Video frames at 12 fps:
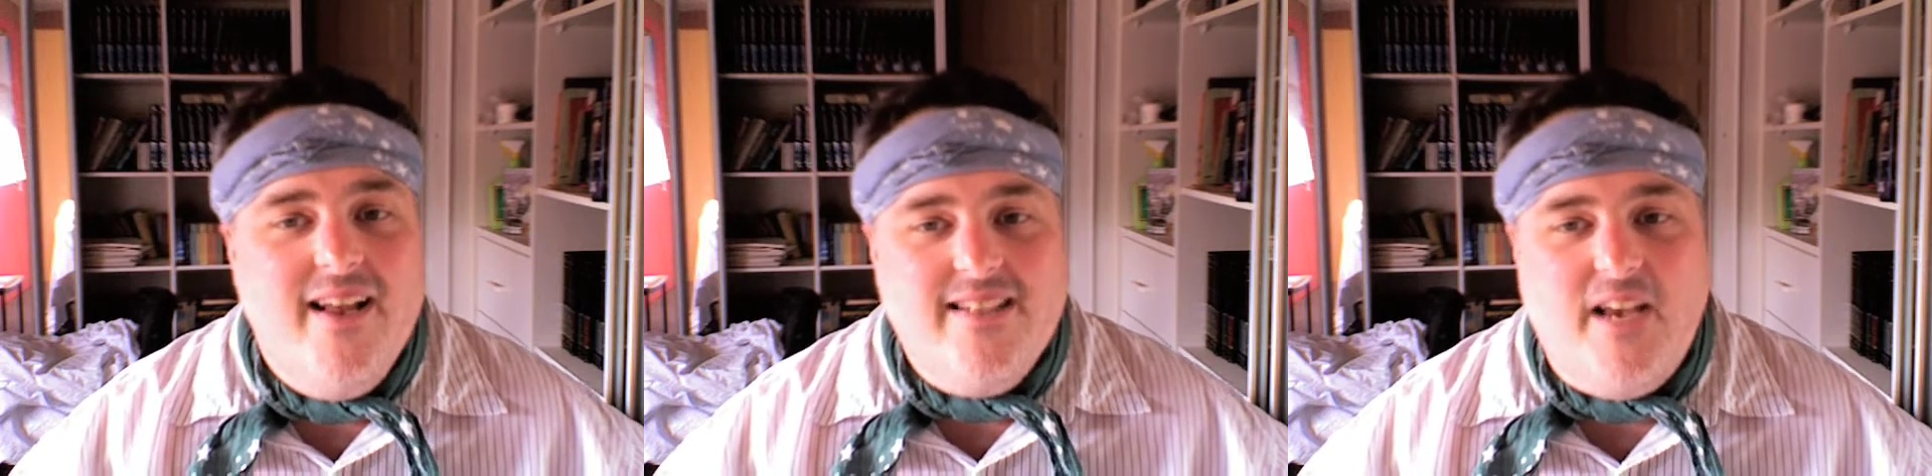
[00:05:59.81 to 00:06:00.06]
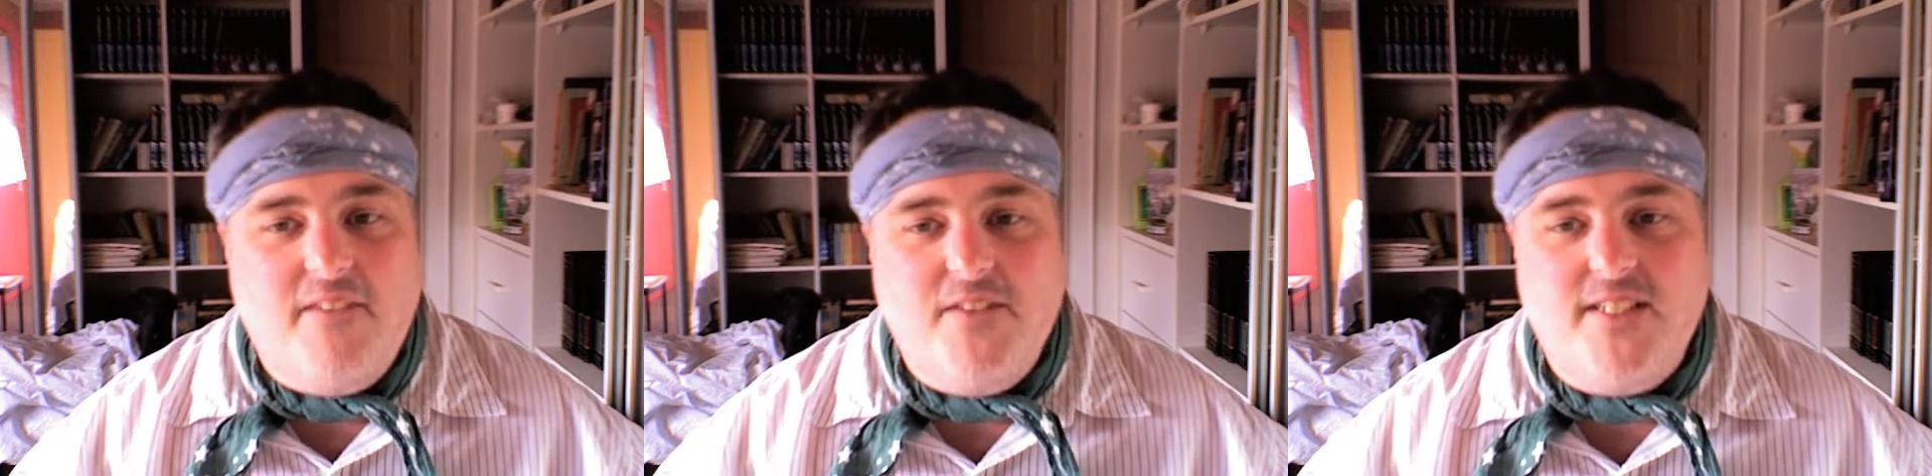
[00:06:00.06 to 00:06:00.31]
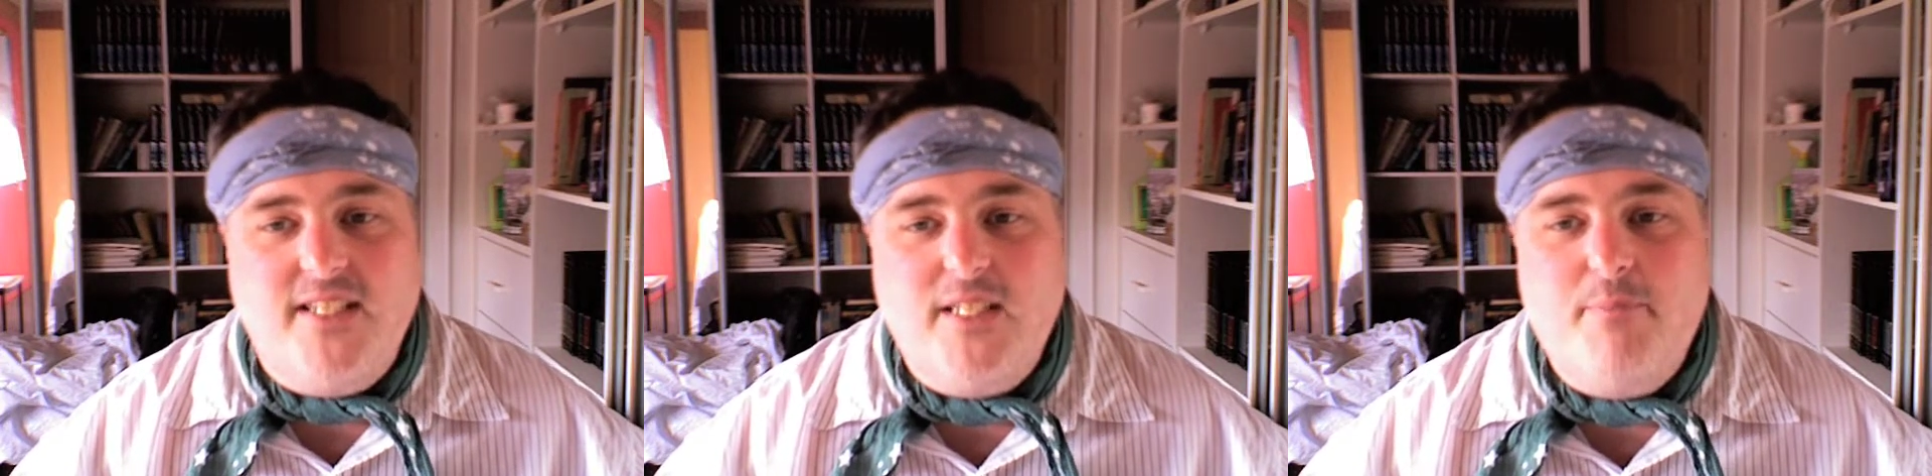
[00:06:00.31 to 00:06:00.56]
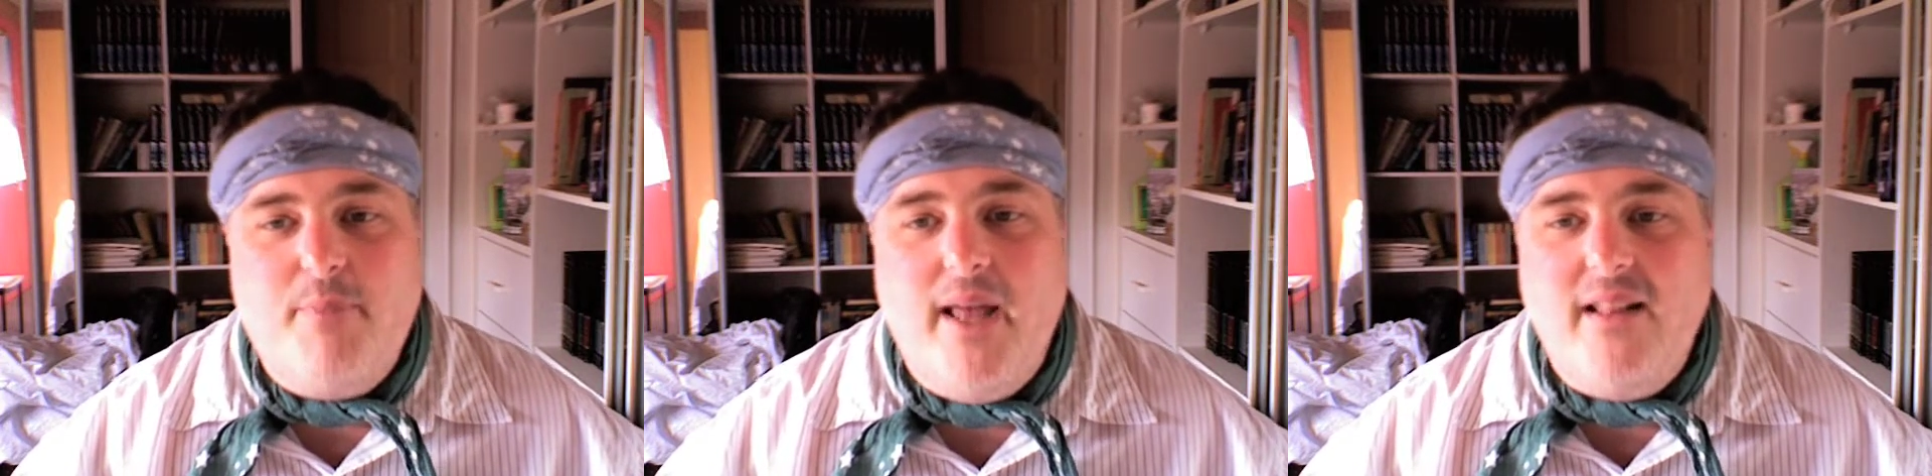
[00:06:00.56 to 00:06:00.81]
deficit
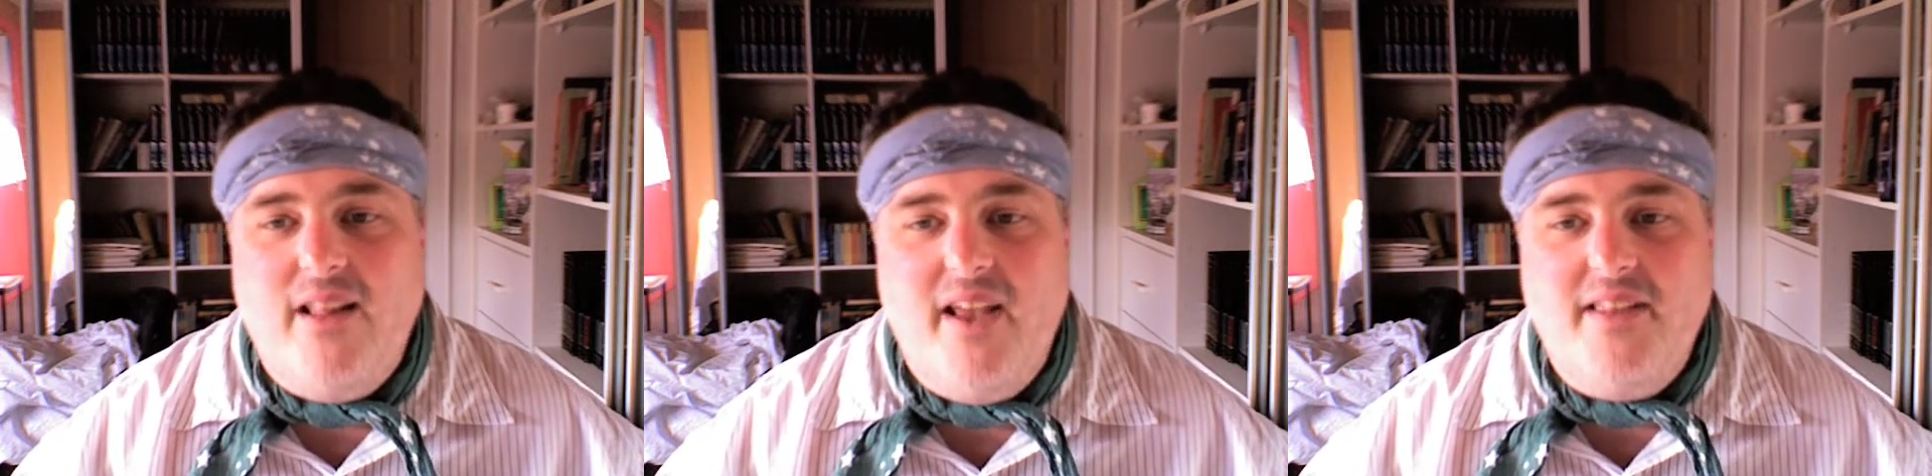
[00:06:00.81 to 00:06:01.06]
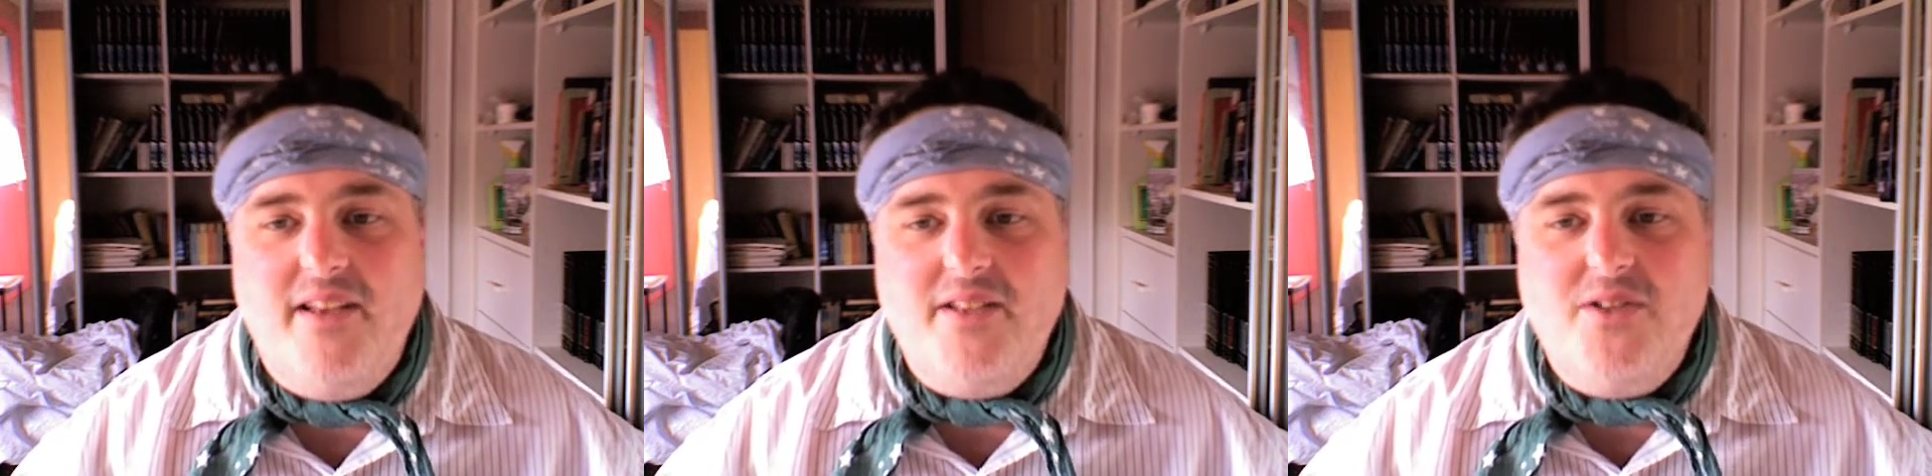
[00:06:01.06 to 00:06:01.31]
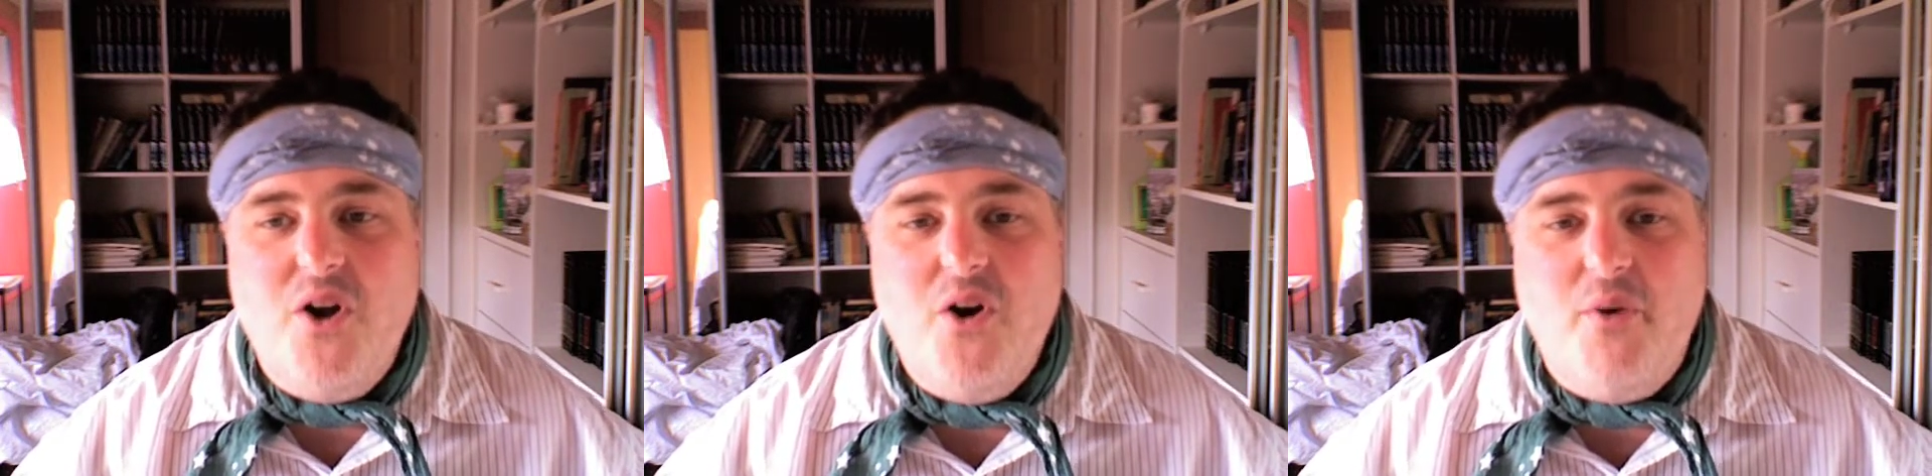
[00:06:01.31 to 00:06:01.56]
spend like there's no